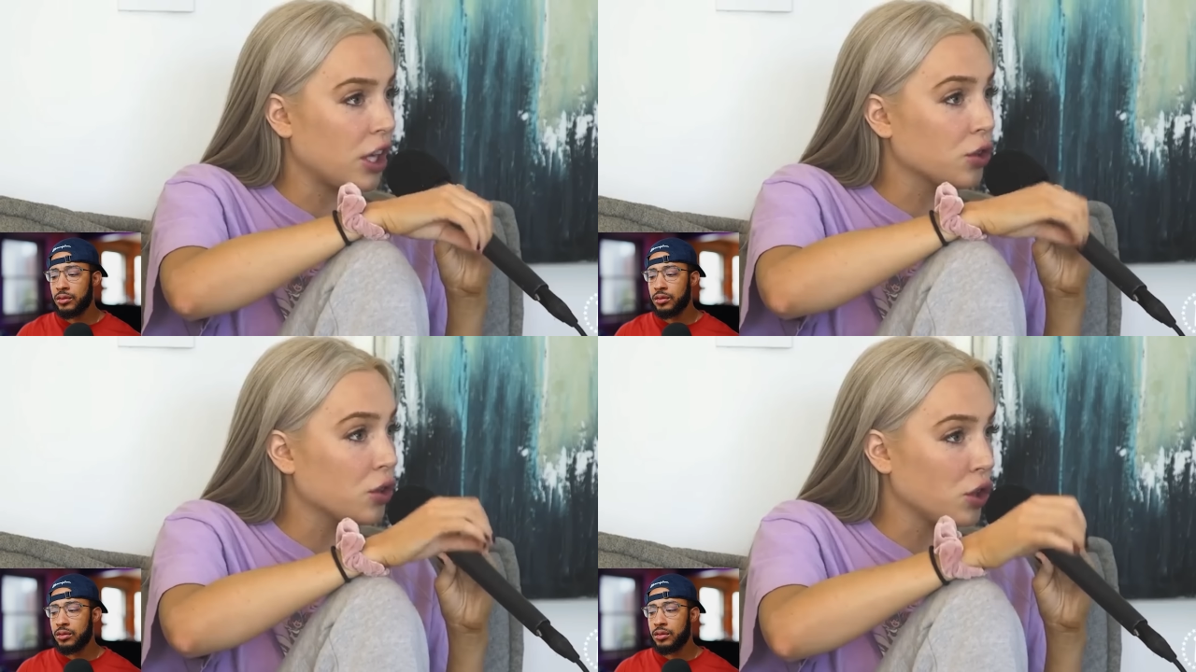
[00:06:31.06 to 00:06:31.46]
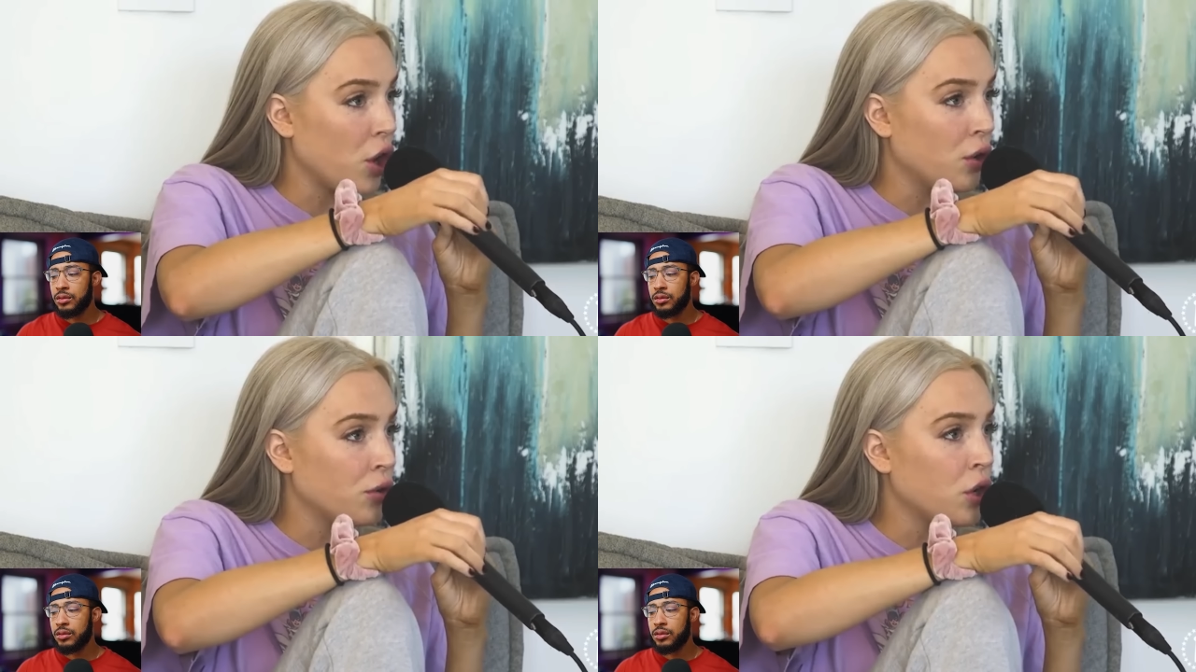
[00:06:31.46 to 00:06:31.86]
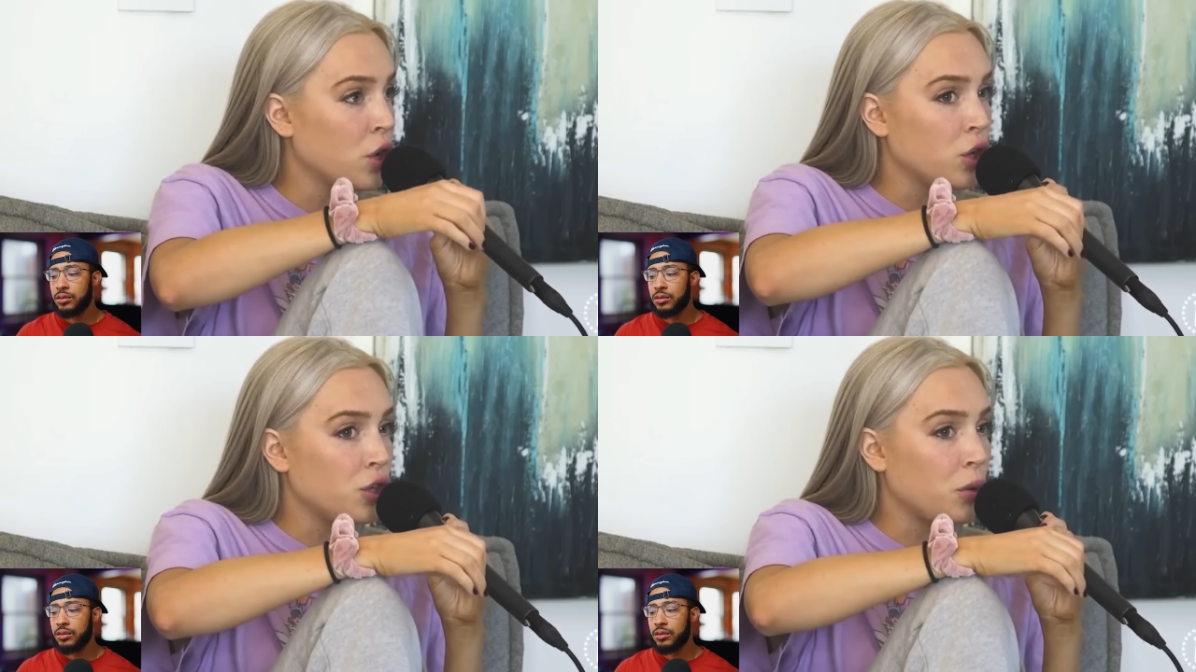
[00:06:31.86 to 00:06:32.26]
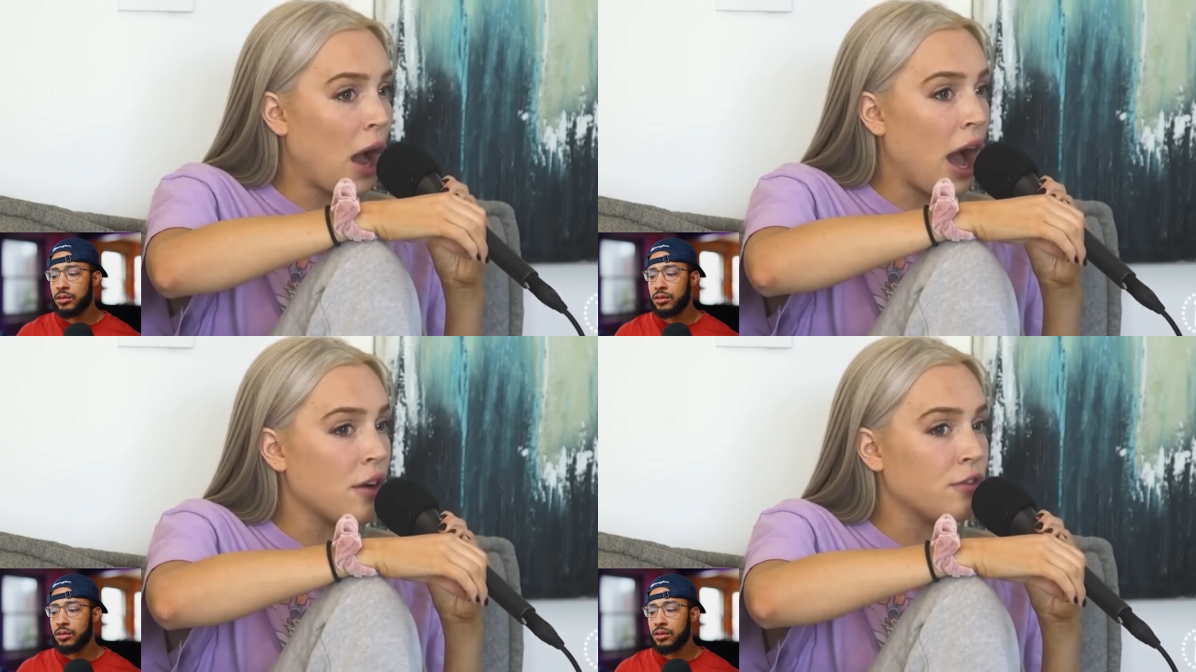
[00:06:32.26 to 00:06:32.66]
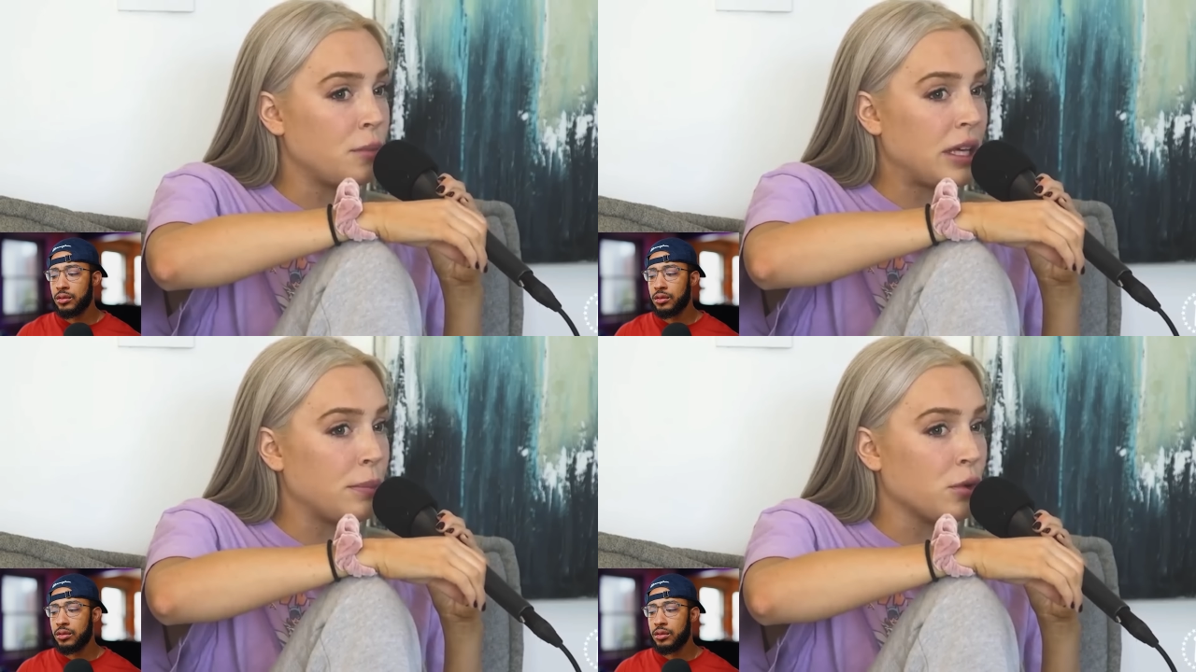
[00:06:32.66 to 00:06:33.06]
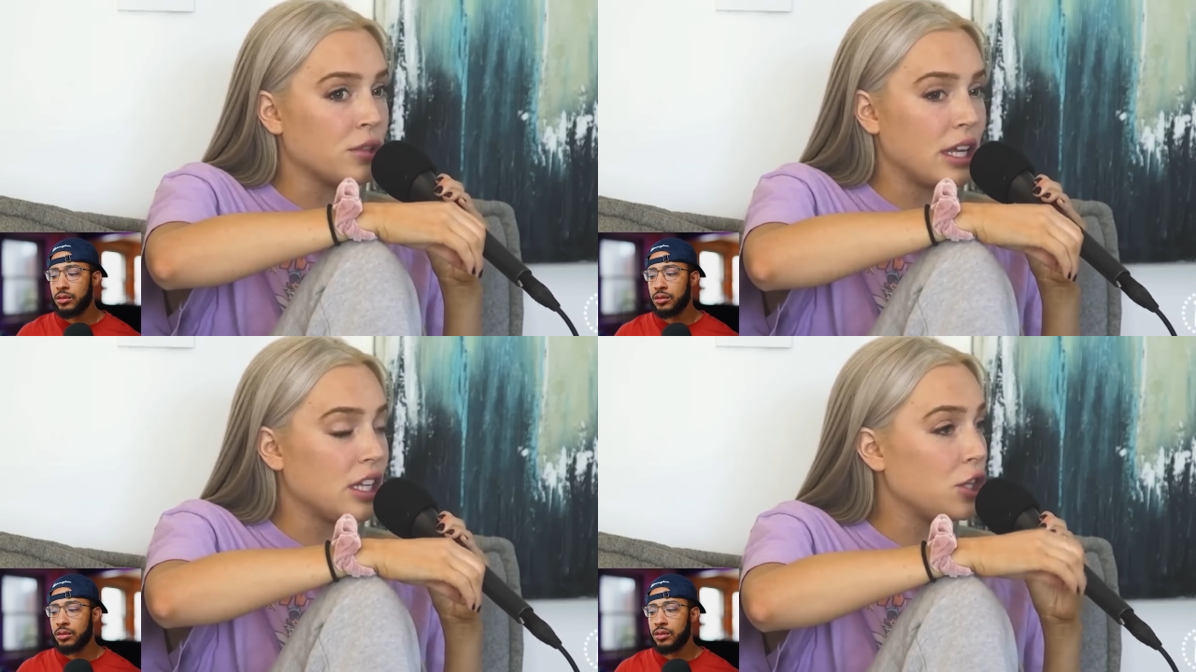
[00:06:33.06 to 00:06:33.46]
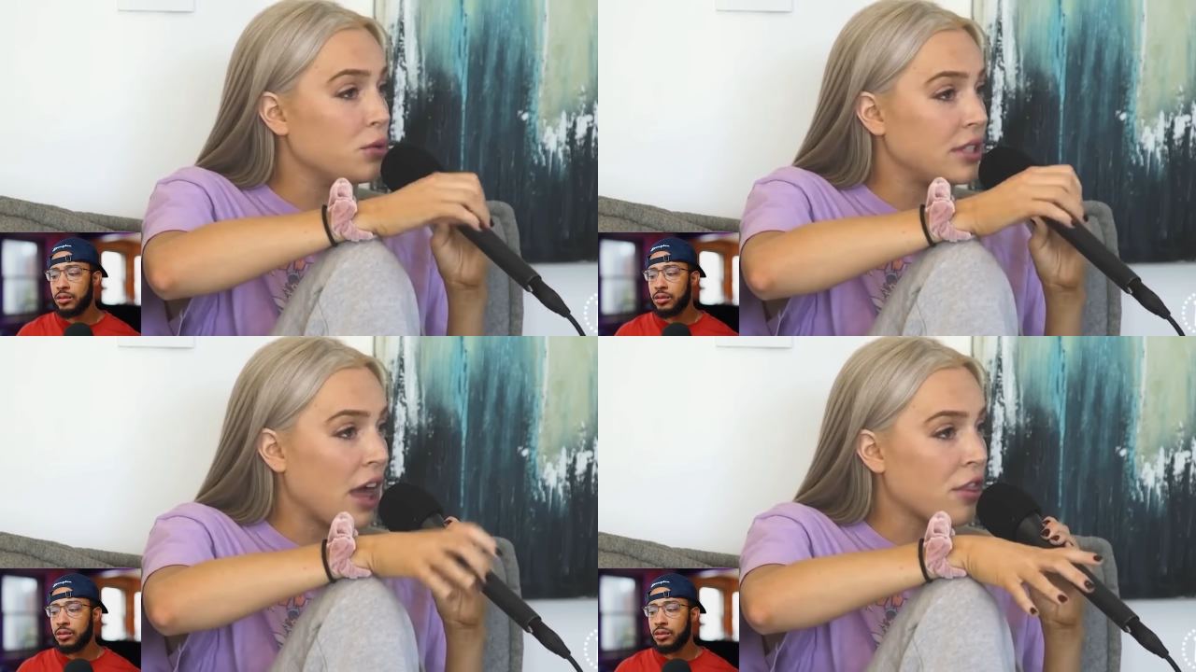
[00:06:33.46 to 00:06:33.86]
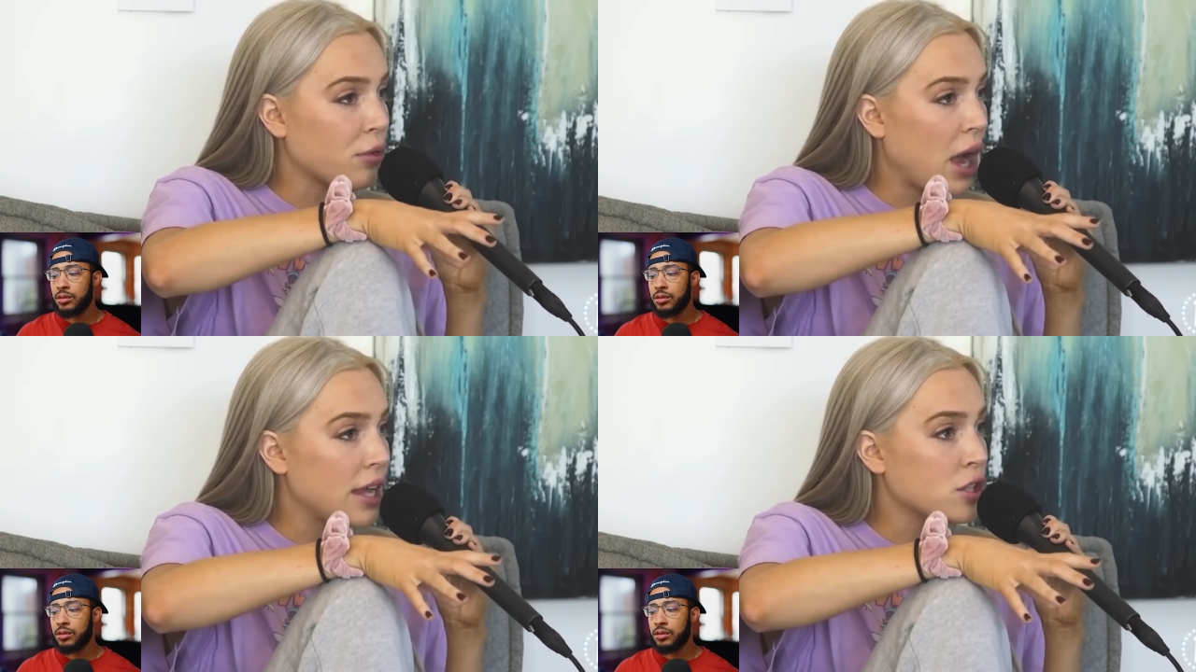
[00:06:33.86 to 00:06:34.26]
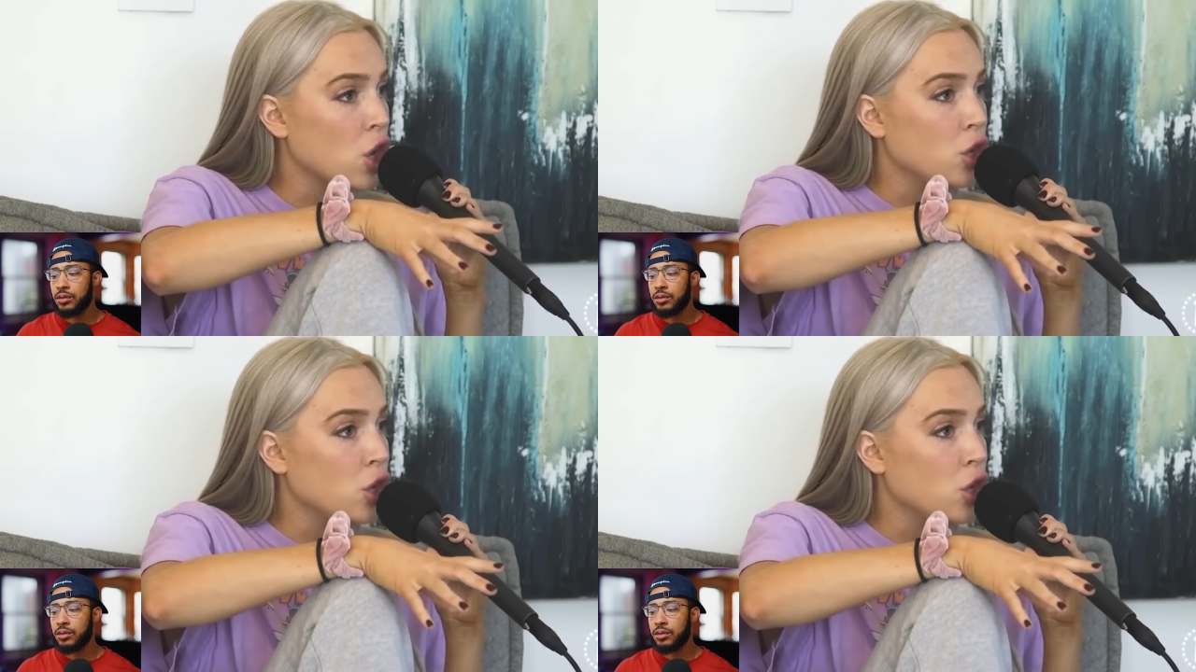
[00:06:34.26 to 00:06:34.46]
Speaker 1: like you're alone. You have people sending you threats.